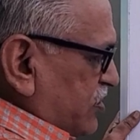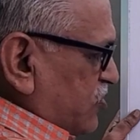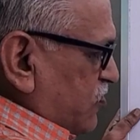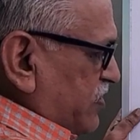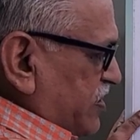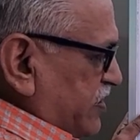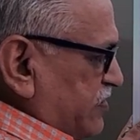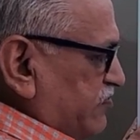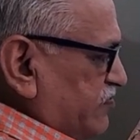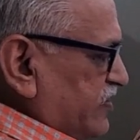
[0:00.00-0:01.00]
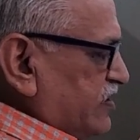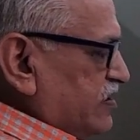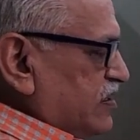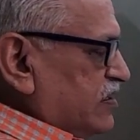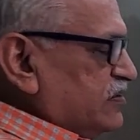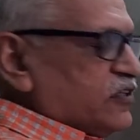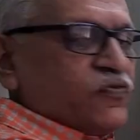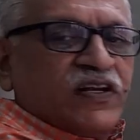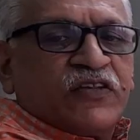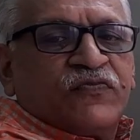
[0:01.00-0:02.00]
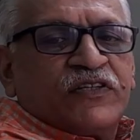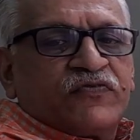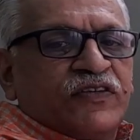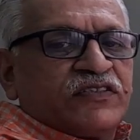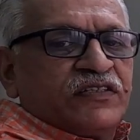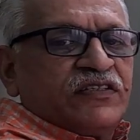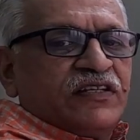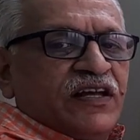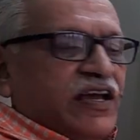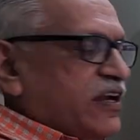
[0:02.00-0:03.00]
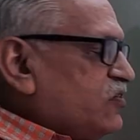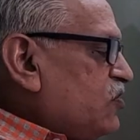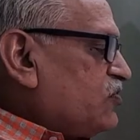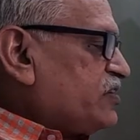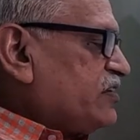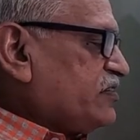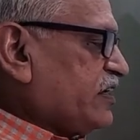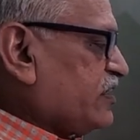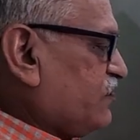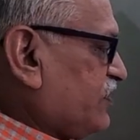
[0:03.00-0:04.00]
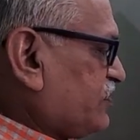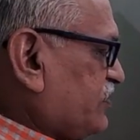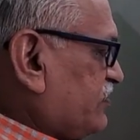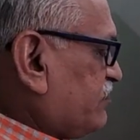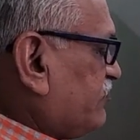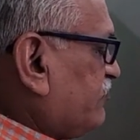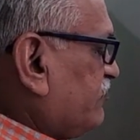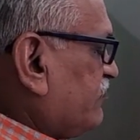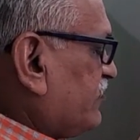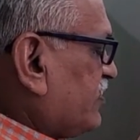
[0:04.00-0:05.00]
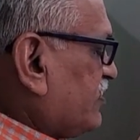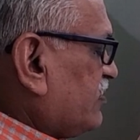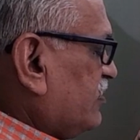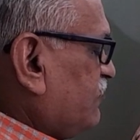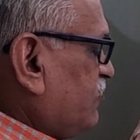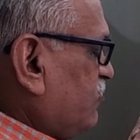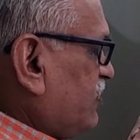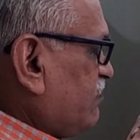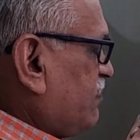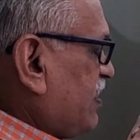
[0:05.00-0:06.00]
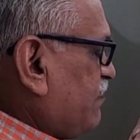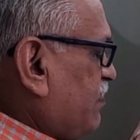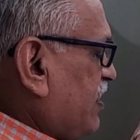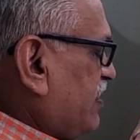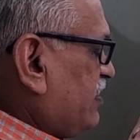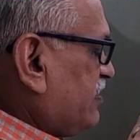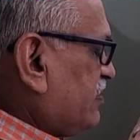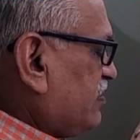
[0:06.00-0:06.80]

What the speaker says: trigonometric. This one as first function and cos as second function. Therefore 1 by pi,